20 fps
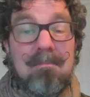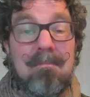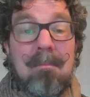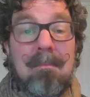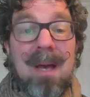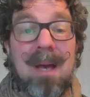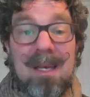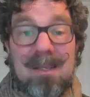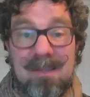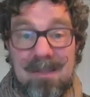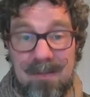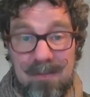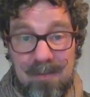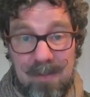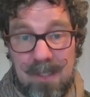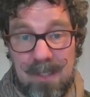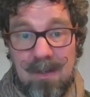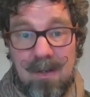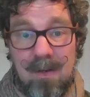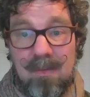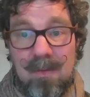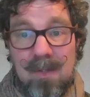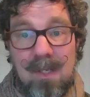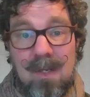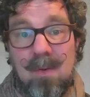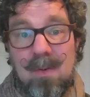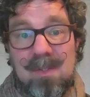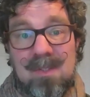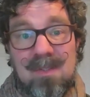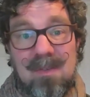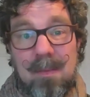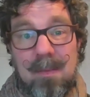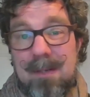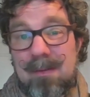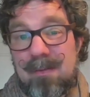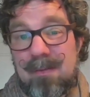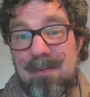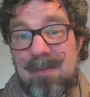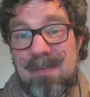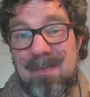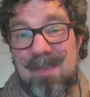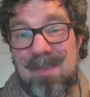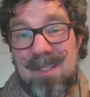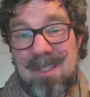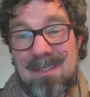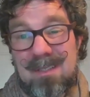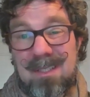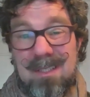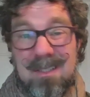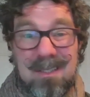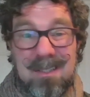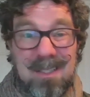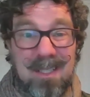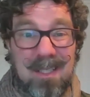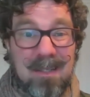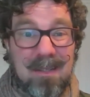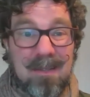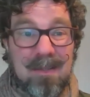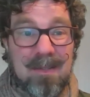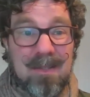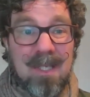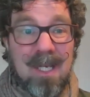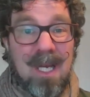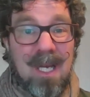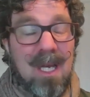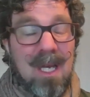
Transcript: massively over the course of about 50, 60 years.